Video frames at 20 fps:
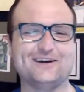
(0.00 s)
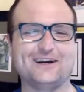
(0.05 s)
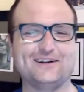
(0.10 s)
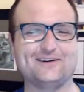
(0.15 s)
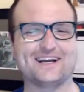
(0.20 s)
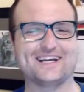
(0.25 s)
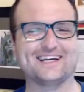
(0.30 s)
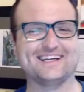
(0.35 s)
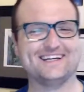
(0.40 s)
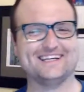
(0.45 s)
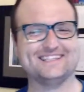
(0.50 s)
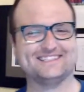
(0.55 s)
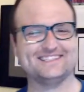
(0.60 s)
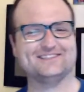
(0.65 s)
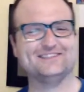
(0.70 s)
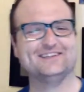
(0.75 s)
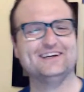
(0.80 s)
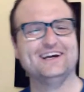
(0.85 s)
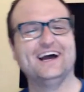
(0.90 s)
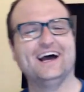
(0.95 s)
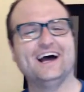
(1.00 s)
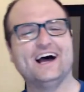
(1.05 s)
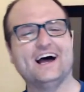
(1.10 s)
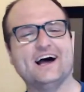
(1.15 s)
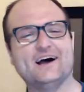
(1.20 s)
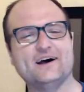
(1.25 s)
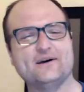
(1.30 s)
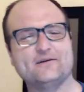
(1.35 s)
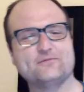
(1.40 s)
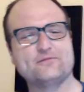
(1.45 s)
I recognize you.
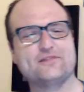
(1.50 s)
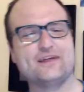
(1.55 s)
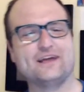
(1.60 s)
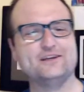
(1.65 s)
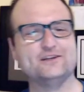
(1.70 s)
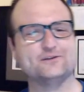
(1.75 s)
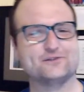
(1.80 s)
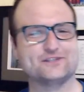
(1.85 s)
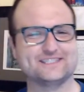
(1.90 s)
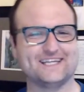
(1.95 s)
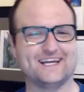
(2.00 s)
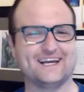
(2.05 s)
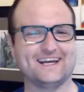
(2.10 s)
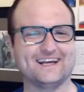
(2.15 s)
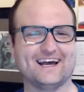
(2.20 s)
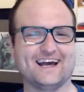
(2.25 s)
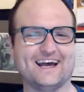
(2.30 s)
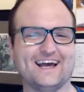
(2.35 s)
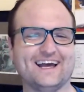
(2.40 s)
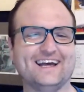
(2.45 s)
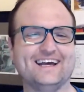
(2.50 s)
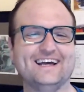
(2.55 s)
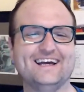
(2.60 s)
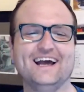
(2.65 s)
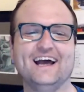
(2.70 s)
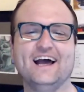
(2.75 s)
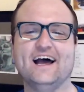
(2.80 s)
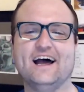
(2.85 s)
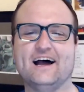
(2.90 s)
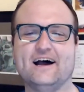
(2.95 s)
Um, thank you for saying hi.
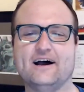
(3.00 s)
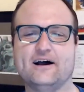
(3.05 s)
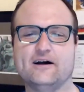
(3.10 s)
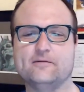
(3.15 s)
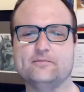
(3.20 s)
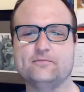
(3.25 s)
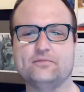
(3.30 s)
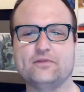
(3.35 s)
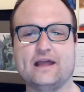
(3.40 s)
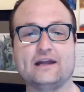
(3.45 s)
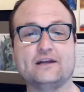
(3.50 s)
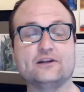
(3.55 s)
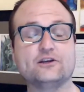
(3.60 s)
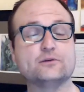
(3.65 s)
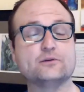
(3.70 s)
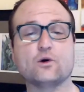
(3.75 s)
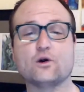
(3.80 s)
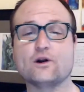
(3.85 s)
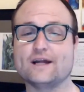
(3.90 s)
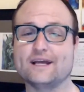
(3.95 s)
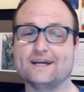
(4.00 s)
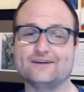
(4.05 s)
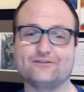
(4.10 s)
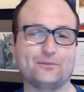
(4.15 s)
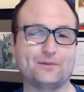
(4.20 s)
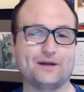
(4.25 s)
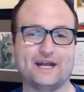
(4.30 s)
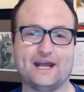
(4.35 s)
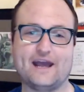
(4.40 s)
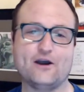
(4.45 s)
Um, and good morning,
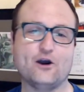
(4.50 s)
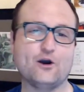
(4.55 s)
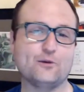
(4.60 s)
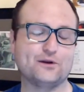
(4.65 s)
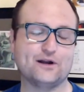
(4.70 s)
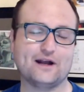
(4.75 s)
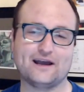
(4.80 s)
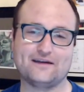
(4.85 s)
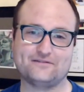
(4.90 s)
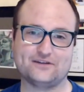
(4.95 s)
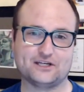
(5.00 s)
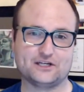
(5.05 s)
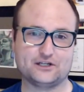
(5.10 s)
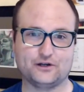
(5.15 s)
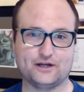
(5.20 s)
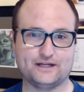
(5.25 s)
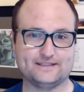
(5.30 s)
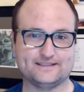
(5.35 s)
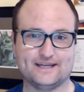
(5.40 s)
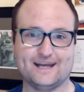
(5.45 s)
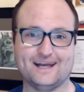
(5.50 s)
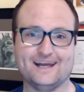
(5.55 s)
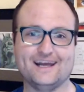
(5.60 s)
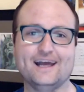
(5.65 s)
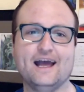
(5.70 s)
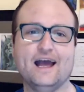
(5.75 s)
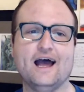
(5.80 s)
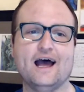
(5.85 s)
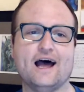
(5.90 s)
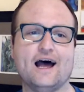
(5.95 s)
everybody. I hope you're having a great day.
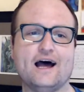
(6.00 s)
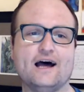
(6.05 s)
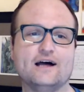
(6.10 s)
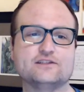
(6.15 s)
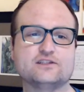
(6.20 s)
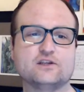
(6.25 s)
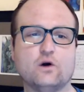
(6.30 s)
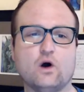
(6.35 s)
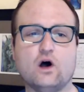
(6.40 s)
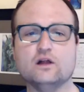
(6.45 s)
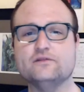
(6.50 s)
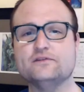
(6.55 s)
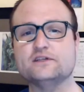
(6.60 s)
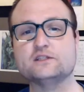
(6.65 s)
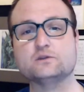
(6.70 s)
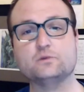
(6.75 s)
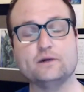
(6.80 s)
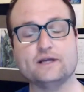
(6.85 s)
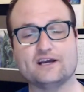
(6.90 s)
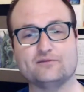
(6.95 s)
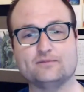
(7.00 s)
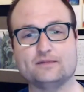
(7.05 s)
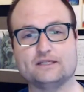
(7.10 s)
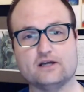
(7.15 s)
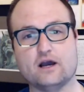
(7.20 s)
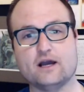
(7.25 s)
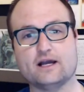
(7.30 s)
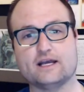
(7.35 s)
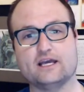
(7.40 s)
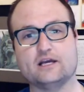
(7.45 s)
Uh, so all this week, I've been
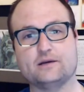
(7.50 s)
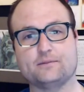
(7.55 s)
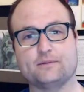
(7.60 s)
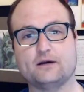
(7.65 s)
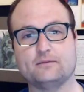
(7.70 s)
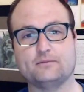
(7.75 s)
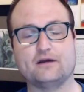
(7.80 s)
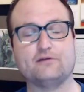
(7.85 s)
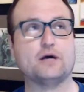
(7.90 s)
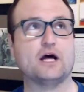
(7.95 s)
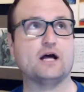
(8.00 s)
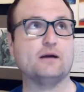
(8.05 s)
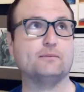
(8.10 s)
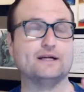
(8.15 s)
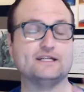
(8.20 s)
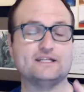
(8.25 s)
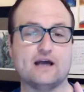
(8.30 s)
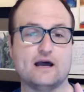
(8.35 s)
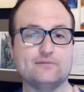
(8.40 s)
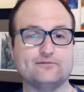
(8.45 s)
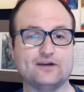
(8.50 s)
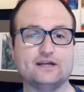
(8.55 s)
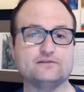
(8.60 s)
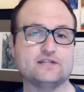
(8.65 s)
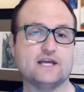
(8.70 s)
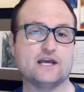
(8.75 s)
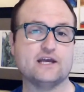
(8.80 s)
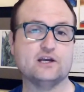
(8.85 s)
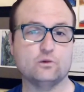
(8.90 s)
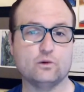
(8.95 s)
talking about my my top five
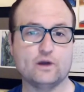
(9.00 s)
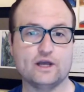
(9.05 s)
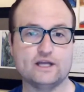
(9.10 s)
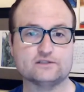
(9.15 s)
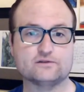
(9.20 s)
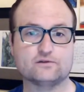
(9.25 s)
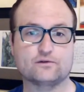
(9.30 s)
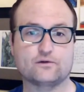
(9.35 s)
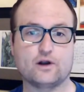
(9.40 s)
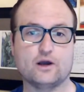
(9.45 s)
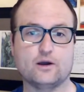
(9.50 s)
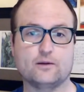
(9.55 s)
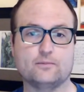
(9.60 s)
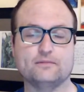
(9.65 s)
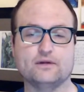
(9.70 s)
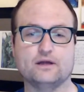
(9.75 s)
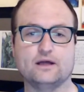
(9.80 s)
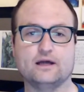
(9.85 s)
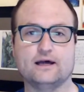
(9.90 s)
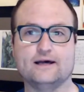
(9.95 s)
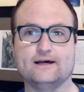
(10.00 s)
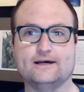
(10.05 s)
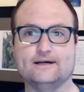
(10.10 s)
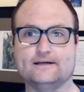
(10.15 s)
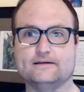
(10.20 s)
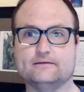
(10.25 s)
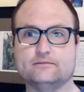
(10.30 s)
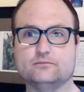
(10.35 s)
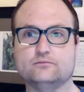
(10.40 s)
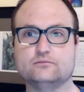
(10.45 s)
takeaways from
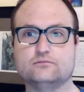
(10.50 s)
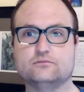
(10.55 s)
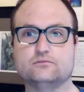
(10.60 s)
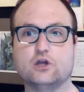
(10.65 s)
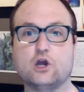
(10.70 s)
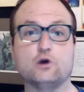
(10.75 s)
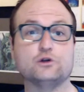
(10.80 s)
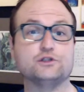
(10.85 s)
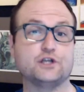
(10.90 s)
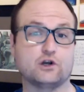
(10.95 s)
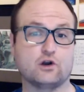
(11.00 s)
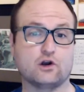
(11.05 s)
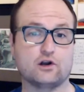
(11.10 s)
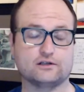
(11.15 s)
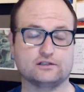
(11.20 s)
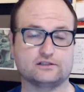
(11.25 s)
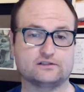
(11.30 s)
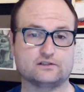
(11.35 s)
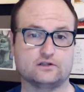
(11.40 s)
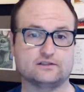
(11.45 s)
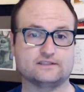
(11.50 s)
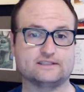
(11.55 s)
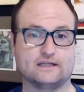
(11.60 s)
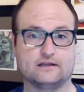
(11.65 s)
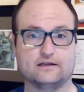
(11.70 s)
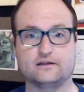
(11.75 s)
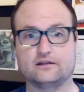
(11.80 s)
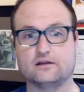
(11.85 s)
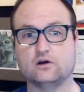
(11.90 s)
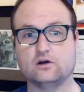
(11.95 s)
uh, coaching artists on
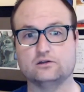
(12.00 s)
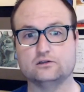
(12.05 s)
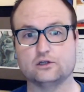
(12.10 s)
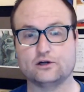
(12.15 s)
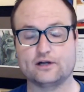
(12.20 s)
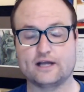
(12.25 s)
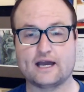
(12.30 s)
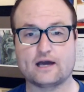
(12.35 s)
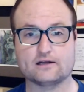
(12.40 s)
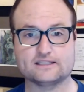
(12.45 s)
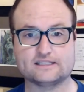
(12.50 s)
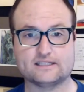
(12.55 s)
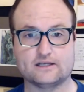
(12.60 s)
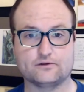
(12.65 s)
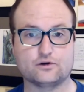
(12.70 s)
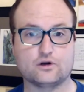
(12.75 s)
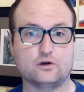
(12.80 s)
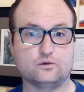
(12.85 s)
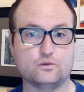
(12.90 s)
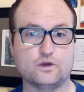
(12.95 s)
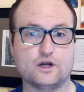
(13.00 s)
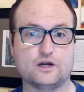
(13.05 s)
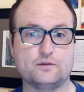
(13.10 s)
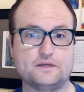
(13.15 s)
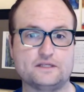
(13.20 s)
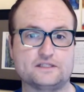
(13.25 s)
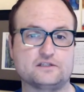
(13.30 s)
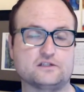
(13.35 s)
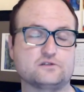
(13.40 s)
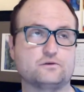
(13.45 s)
selling, on learning how to sell their art and run a
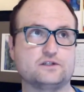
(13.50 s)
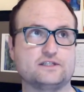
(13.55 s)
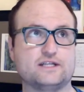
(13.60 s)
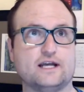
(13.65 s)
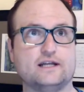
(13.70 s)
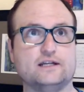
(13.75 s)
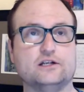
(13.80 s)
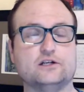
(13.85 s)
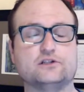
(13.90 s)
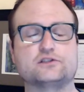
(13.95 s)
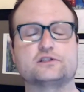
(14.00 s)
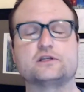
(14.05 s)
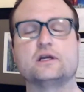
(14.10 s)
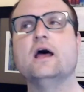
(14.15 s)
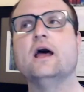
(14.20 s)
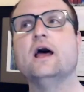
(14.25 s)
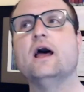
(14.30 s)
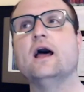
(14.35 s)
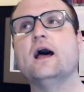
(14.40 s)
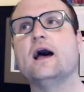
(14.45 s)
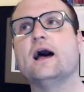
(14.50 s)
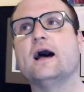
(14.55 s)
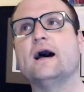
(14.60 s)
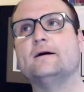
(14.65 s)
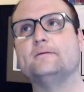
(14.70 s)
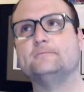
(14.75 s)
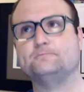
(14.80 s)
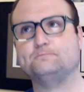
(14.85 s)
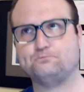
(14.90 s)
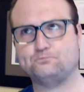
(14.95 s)
business for ten years.
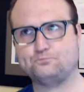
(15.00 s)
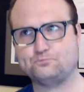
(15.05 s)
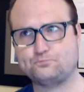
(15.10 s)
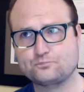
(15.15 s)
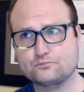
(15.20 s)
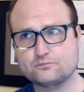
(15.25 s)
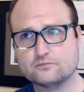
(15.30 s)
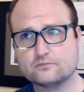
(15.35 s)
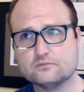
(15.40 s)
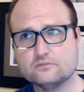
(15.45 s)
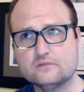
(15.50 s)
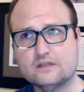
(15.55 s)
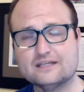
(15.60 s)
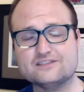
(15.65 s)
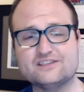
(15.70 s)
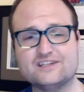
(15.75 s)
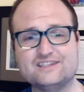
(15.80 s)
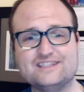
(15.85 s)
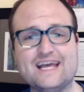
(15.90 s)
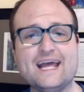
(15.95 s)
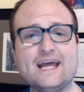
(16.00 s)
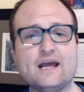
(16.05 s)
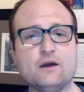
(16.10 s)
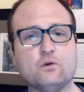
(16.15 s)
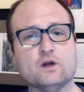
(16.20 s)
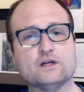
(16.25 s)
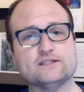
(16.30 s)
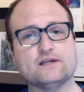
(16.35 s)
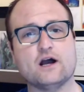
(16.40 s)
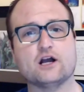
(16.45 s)
Um, Today, I
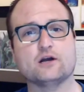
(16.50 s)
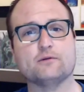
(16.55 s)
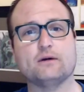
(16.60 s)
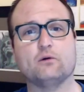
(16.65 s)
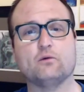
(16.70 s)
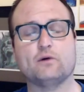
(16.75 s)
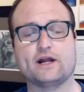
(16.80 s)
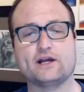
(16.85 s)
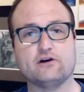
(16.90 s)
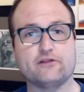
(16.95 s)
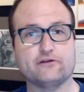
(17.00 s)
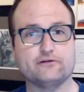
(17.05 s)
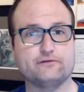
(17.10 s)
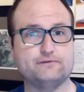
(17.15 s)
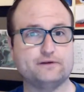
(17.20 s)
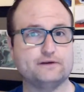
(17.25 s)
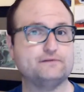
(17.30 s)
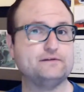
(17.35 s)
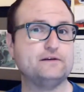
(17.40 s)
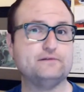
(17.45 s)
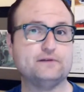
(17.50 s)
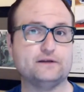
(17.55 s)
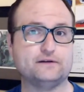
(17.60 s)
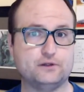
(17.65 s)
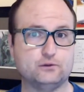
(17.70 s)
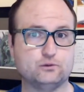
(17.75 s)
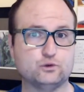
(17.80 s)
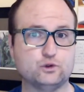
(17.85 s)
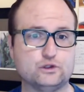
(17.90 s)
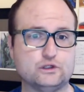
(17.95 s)
want to talk about what I call the 50
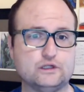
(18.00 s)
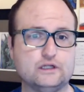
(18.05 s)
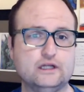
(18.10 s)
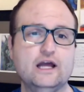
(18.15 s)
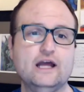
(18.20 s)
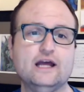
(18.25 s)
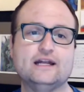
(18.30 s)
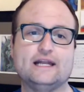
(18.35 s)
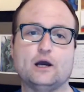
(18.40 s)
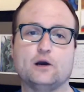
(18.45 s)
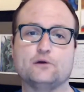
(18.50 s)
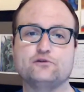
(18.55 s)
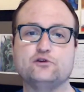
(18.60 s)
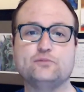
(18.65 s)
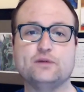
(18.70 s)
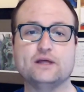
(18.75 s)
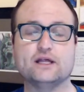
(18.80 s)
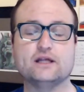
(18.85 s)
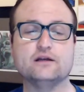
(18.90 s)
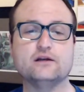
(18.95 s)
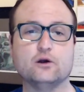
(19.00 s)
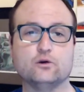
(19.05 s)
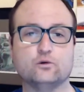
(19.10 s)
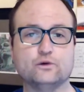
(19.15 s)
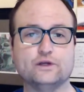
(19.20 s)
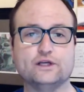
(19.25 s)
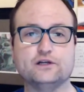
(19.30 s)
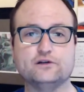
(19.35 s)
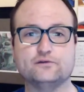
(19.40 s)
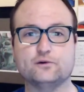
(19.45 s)
50 rule. Now, if you've been a
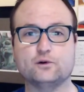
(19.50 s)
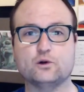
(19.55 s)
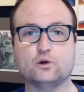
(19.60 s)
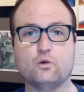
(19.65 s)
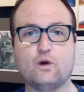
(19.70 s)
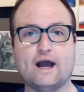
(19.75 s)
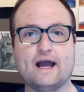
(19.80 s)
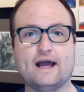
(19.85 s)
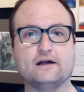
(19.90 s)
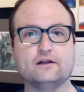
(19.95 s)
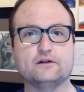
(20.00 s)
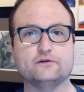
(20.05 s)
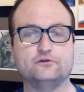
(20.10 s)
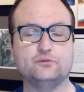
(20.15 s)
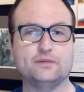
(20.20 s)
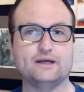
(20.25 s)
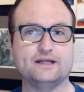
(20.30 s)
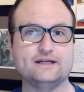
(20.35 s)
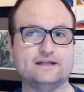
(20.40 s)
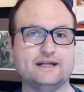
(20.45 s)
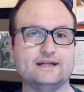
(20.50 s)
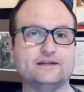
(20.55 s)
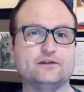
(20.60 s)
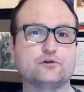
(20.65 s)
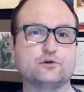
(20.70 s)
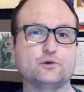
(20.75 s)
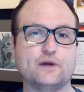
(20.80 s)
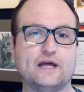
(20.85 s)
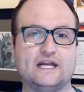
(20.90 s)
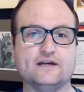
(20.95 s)
reader for a while, if you've been in,
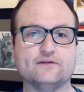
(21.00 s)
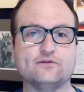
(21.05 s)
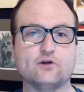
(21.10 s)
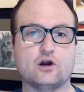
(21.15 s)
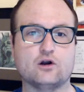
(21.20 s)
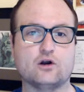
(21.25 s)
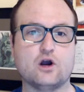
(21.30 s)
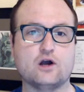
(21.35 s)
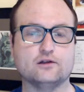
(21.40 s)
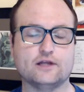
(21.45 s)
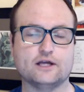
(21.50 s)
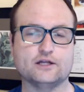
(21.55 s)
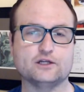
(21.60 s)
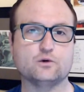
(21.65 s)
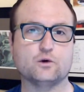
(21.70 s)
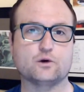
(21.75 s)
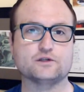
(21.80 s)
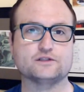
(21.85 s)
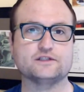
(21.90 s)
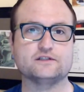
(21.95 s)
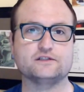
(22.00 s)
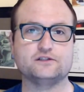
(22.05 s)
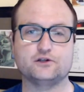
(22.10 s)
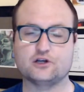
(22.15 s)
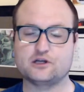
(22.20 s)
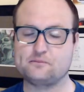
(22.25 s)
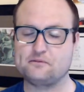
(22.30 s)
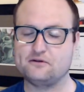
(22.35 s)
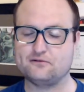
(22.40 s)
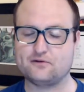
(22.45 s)
through any of our online courses,
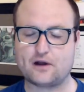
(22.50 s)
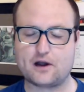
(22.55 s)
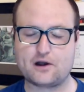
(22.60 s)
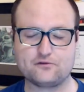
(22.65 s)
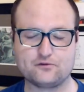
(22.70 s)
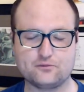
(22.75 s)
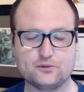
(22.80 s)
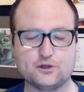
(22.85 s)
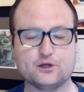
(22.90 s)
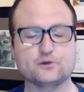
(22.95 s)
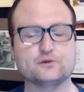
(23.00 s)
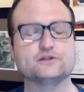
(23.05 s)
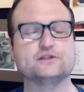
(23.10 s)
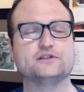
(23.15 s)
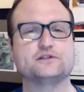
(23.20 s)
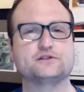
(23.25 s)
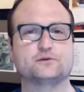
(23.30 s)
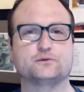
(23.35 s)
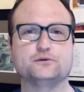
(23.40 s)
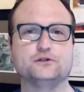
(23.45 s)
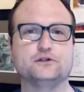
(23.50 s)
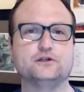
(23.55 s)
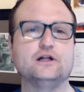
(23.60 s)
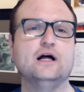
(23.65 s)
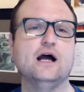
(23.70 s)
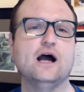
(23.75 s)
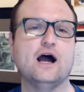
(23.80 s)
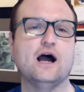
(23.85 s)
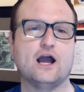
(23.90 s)
you're going to be very familiar with this rule.